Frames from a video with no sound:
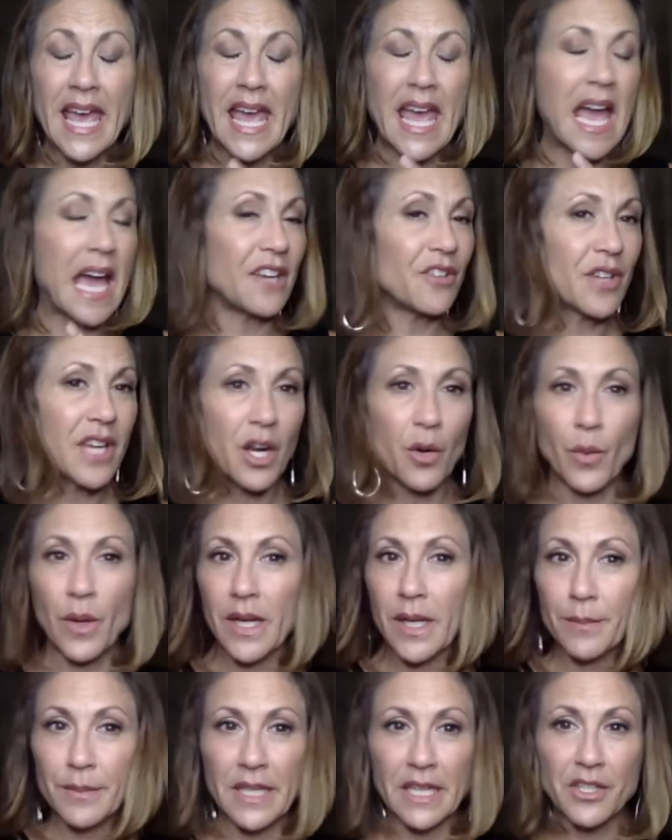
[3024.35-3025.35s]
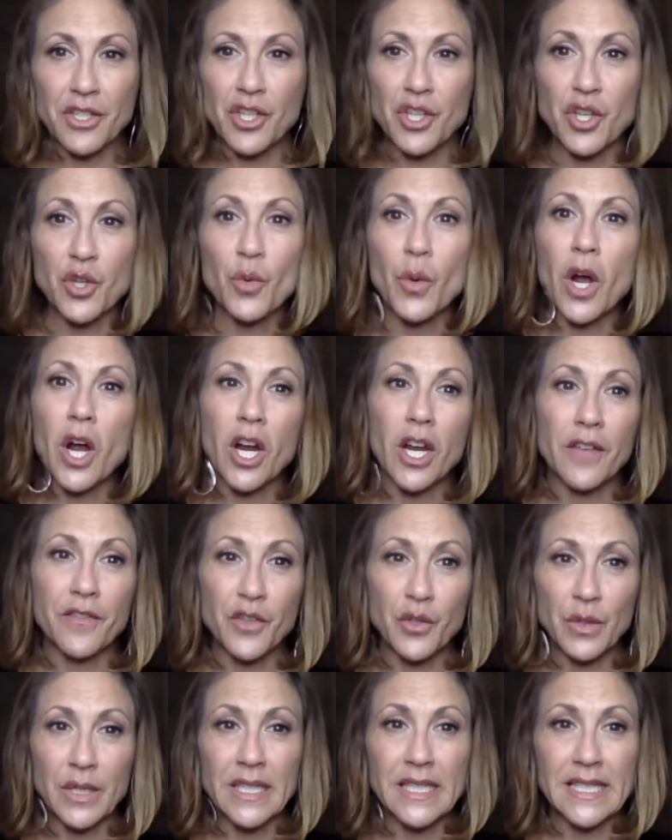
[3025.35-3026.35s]
I don't care what complexion you are. If
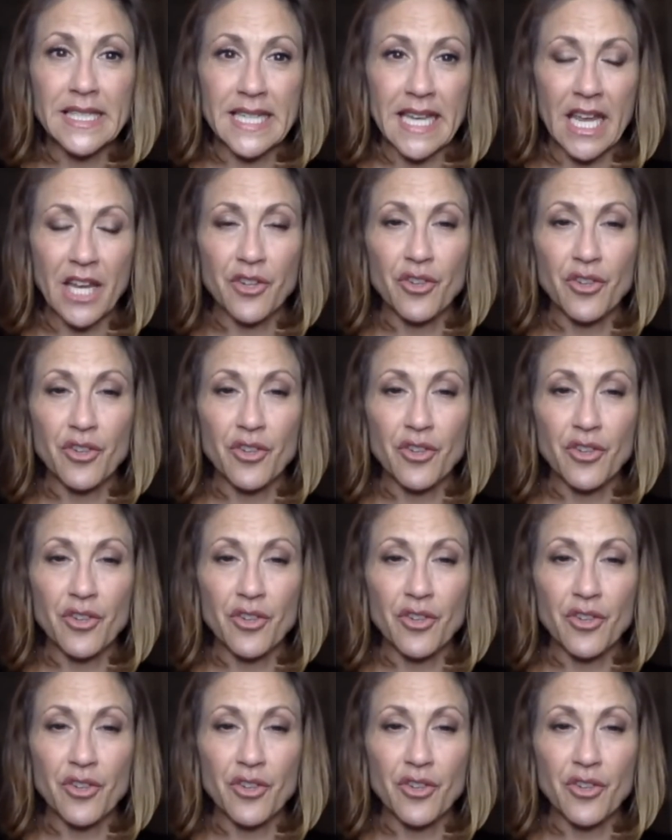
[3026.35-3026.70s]
you need to tan